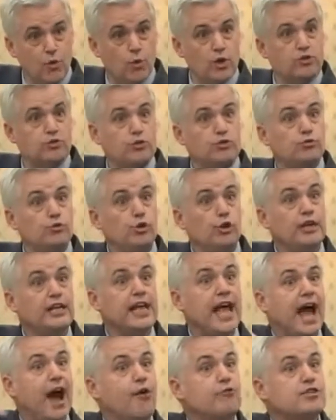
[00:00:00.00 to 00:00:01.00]
which was
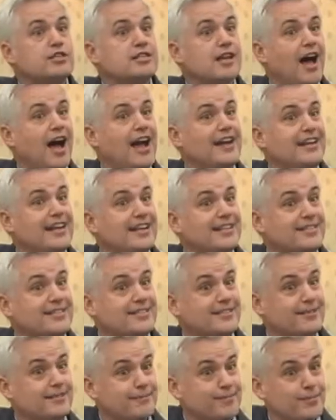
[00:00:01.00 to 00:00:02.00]
ruling outside
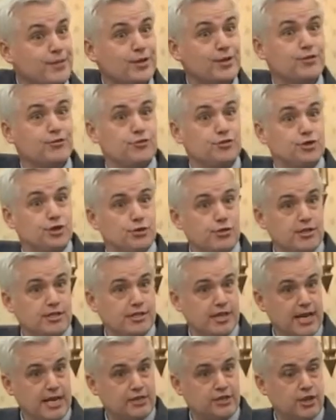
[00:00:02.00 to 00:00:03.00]
its
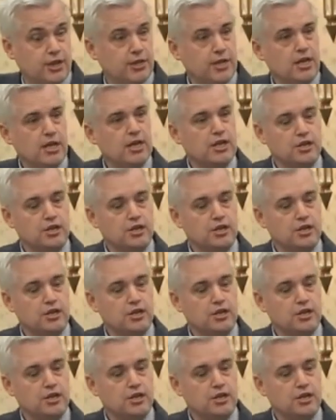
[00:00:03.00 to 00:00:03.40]
jurisdiction.